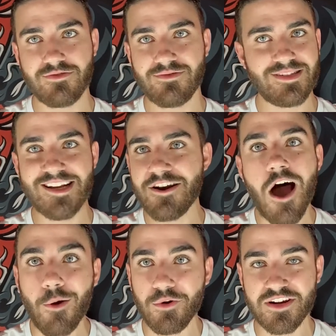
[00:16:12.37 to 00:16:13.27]
did
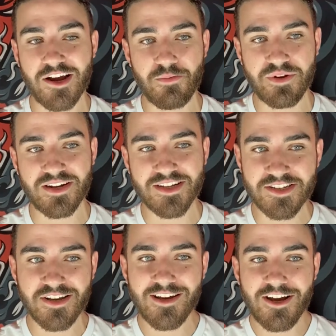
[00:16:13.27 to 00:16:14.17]
not work out
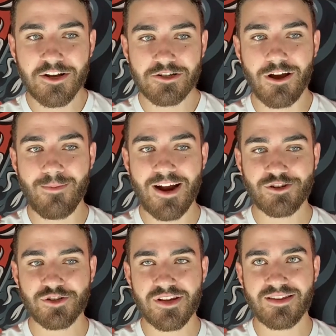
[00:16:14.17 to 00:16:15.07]
because Tom
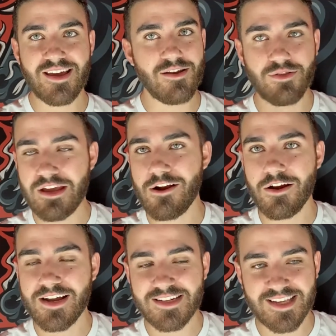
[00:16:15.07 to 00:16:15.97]
actually, they got
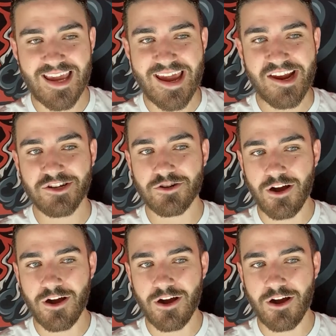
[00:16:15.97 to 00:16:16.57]
against the cage.